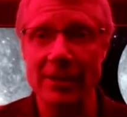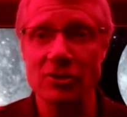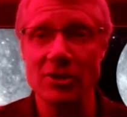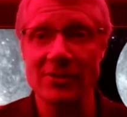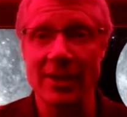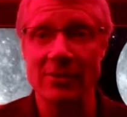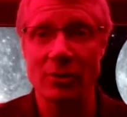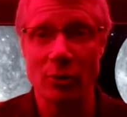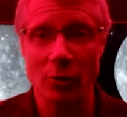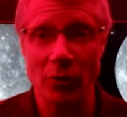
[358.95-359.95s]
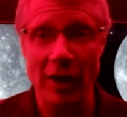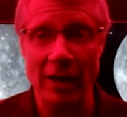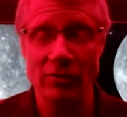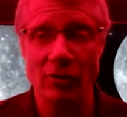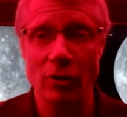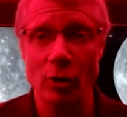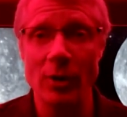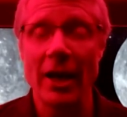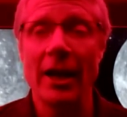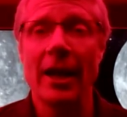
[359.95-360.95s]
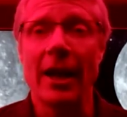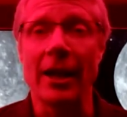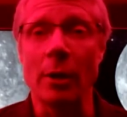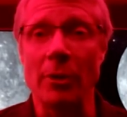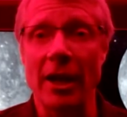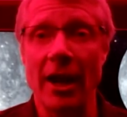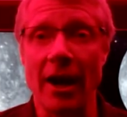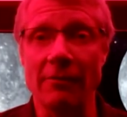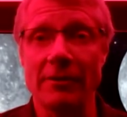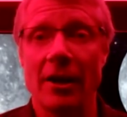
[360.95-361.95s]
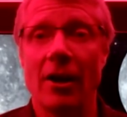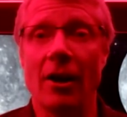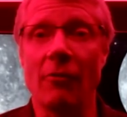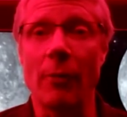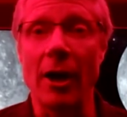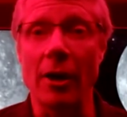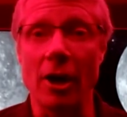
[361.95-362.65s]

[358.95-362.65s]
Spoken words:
She sends her thanks to you. And on behalf of my